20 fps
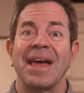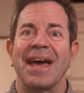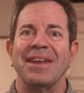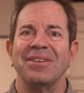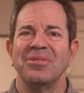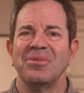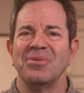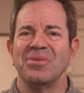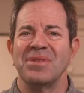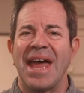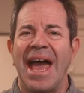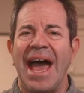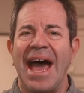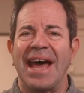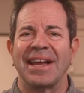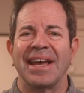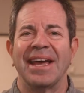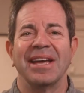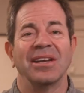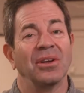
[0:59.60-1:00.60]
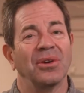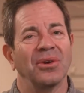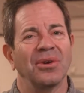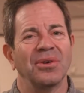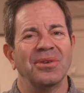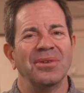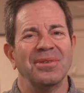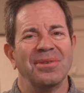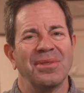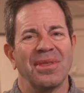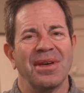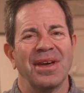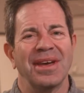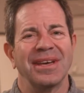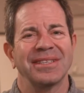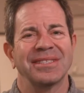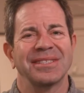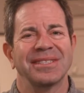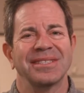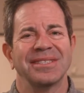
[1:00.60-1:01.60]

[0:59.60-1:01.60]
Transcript: that new data and learn new things.